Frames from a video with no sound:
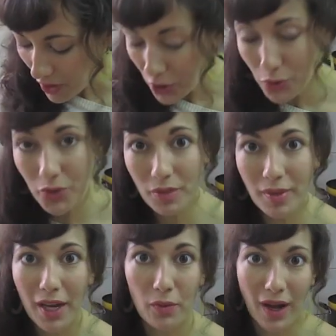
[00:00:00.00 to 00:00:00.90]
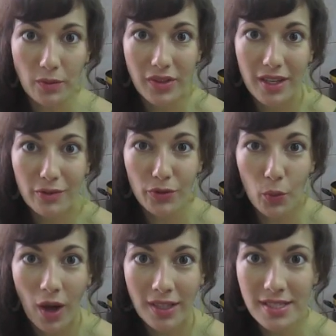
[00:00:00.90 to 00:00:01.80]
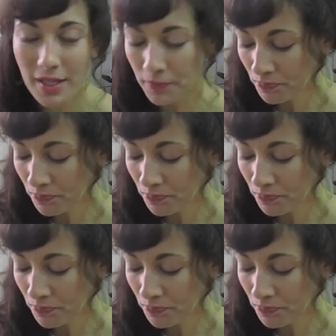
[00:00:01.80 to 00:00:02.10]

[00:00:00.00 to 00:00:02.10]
You could play around with it if you want.